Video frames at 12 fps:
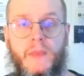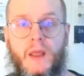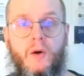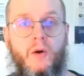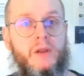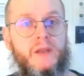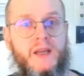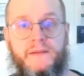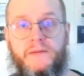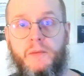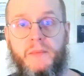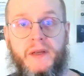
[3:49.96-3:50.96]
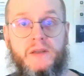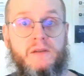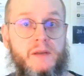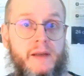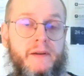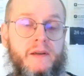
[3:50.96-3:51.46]
All the aforementioned
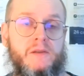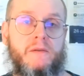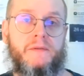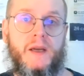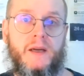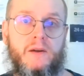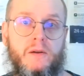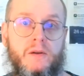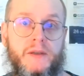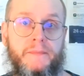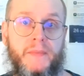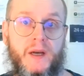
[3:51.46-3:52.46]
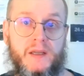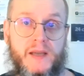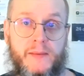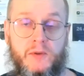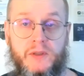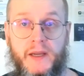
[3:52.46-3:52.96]
levels of psychology are
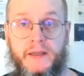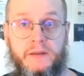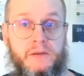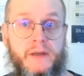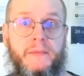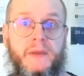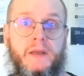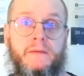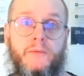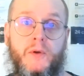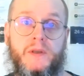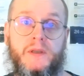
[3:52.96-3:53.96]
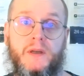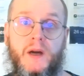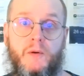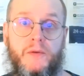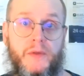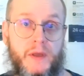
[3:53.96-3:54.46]
simultaneously influencing
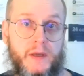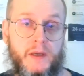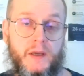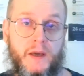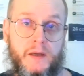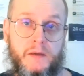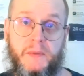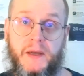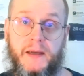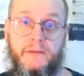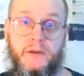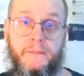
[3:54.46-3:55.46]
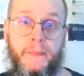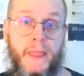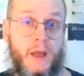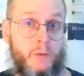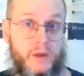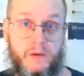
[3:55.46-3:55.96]
our thinking and behavior,
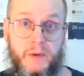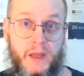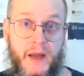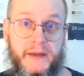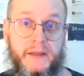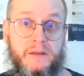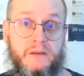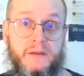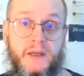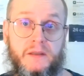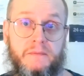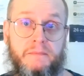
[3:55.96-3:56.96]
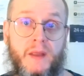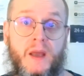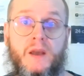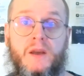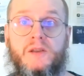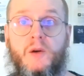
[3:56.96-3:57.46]
whether we like it or not,
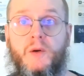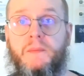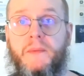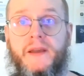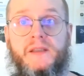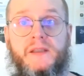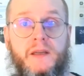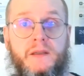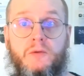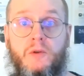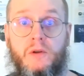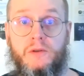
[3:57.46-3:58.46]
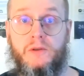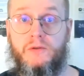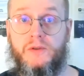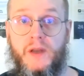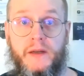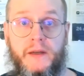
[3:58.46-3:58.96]
so it makes sense to also
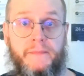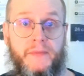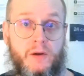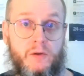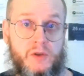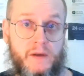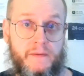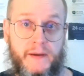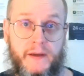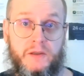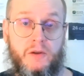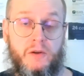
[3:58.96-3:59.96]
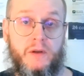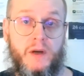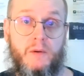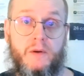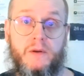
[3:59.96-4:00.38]
study those effects on our